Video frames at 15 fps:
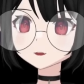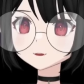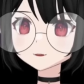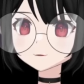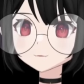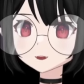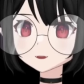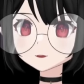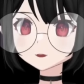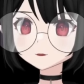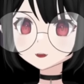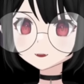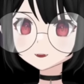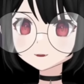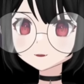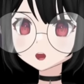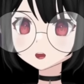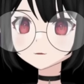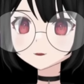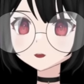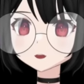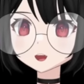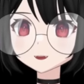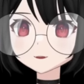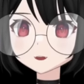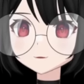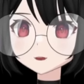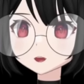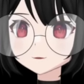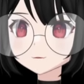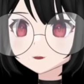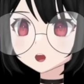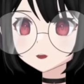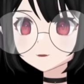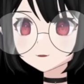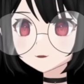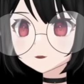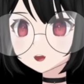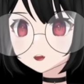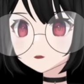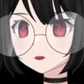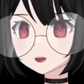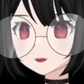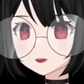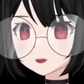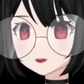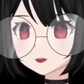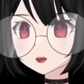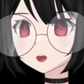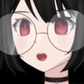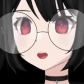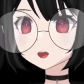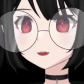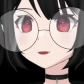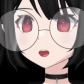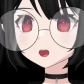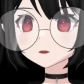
in VTubing is objectively false, in my opinion. We have our own